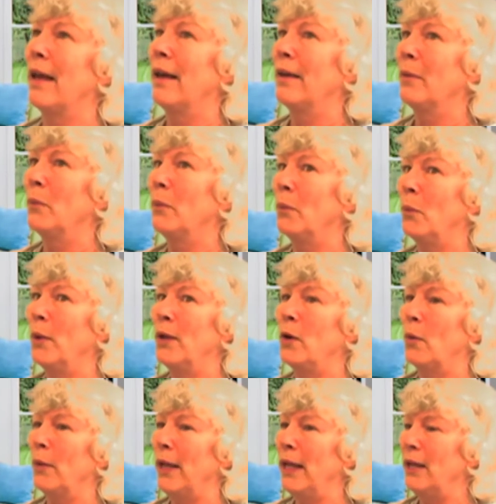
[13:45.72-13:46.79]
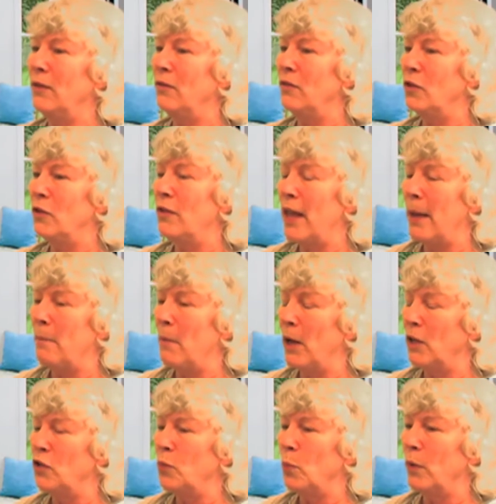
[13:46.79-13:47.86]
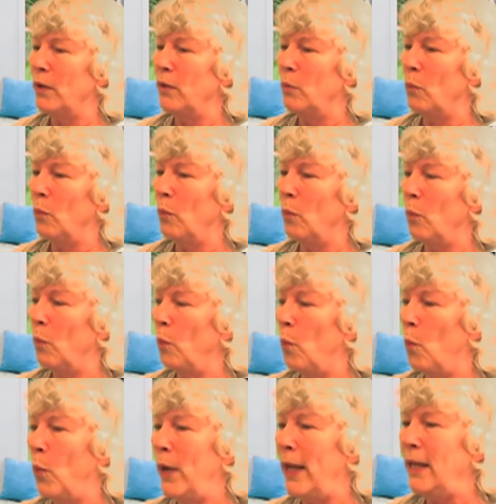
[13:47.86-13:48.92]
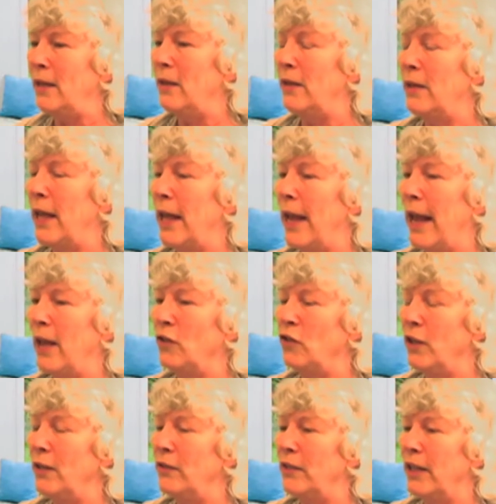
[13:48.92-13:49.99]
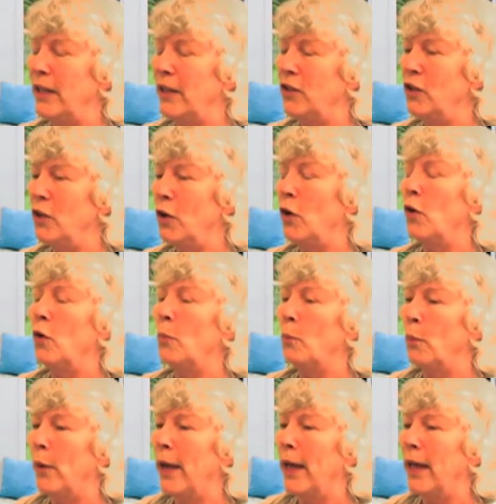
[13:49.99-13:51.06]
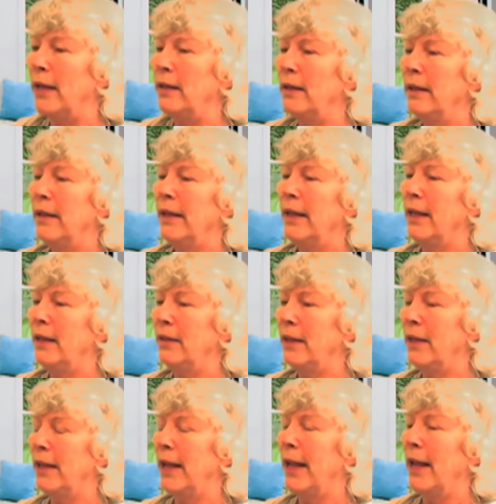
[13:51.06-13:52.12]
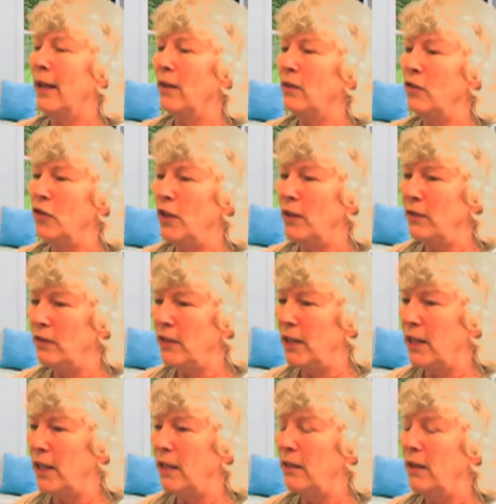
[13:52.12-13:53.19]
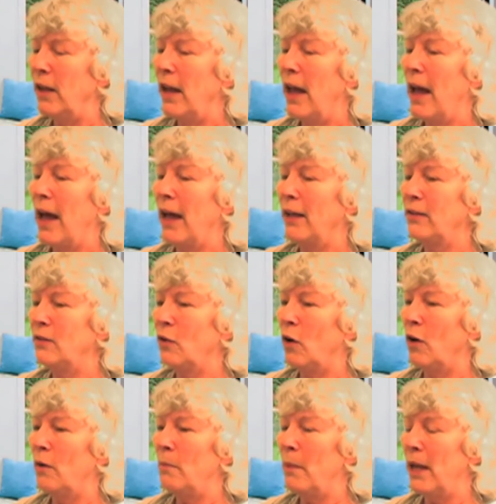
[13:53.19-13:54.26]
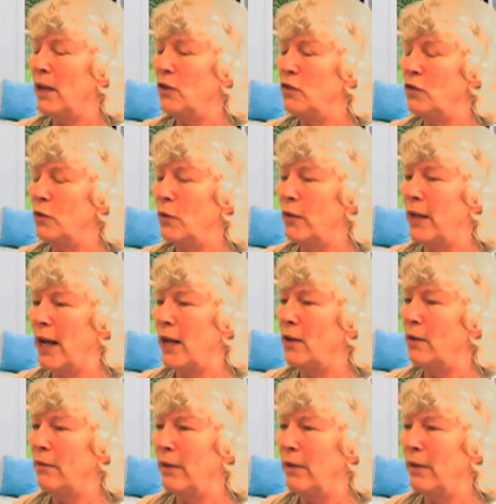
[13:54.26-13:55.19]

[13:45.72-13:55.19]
we don't eat that much with wheat that has yeast in it. Your bread, anything that has yeast in it, I start making sure that I